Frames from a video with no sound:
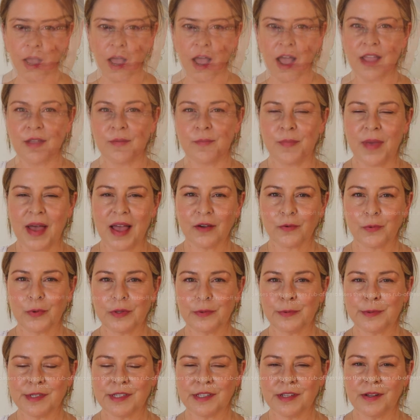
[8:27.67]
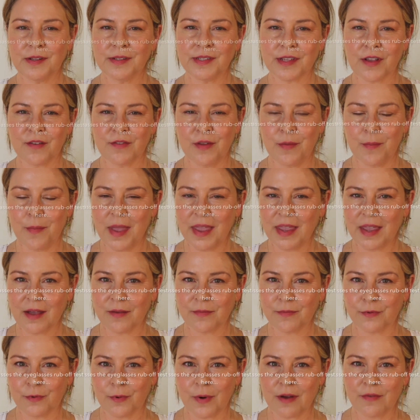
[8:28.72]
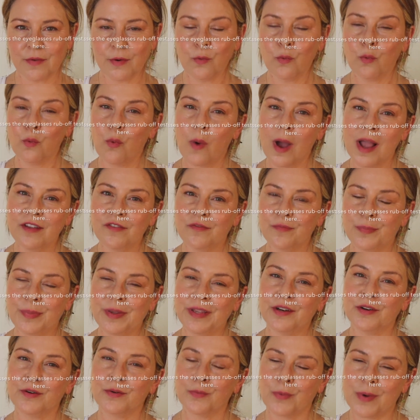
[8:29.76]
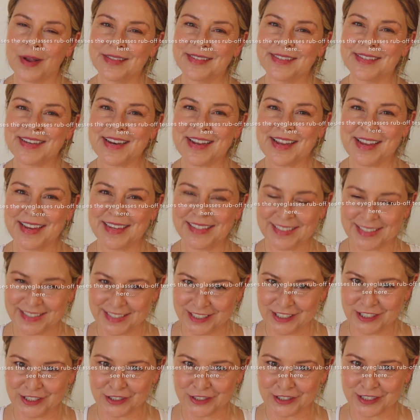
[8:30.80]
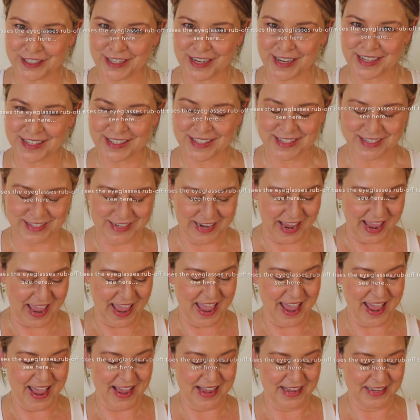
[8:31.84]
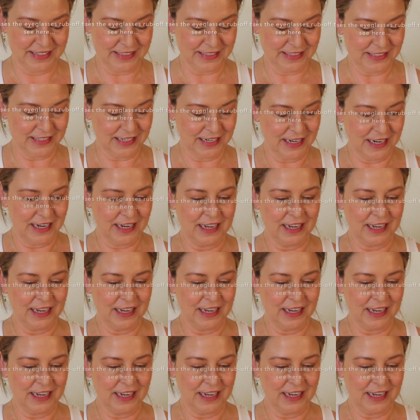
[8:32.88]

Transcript: I am back with the results of the Makeup Forever Wife Beater Wednesday t-shirt test. And